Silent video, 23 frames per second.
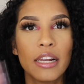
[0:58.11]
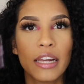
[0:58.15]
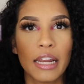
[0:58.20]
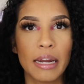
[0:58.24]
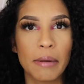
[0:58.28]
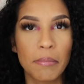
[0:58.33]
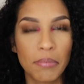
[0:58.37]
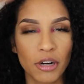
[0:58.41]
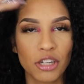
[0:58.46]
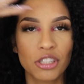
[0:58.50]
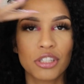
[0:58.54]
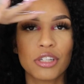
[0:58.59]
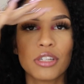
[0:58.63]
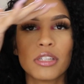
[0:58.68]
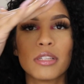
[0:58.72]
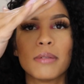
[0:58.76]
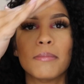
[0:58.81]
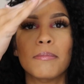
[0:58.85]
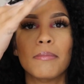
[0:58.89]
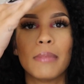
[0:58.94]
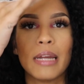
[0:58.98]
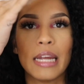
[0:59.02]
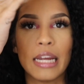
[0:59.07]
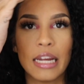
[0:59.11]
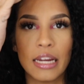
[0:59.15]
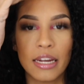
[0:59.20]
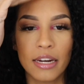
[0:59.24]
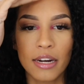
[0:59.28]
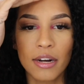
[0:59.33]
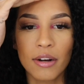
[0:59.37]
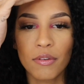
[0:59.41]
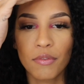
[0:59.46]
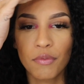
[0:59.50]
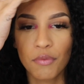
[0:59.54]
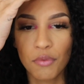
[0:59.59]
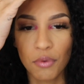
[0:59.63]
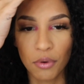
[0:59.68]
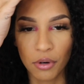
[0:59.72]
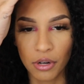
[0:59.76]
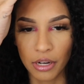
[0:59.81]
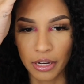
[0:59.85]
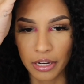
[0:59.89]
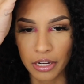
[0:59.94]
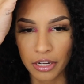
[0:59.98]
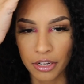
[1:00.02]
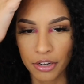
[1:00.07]
like brushes made
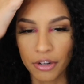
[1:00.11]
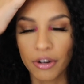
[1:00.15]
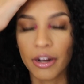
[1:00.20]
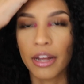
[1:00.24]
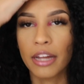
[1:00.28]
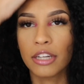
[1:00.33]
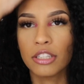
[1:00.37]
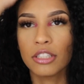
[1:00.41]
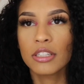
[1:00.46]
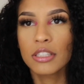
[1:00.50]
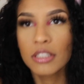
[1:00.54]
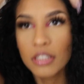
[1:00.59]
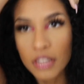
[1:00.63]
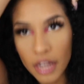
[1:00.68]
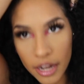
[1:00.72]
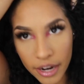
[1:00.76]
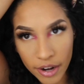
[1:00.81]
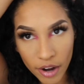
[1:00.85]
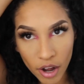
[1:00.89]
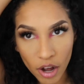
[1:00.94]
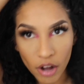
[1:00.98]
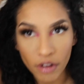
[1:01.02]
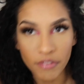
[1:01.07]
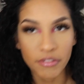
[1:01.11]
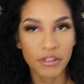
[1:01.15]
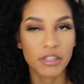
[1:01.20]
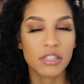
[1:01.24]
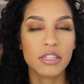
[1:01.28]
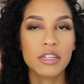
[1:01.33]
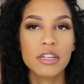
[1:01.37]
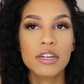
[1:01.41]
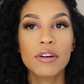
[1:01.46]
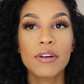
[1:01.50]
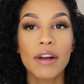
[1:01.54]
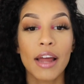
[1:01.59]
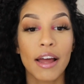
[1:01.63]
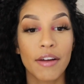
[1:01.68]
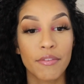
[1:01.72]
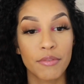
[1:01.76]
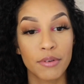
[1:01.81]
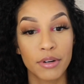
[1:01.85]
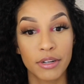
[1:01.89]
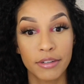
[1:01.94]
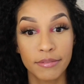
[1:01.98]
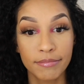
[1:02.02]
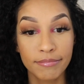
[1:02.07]
for laying your edges. I obviously don't
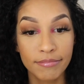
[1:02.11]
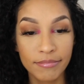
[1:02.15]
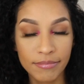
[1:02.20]
have one.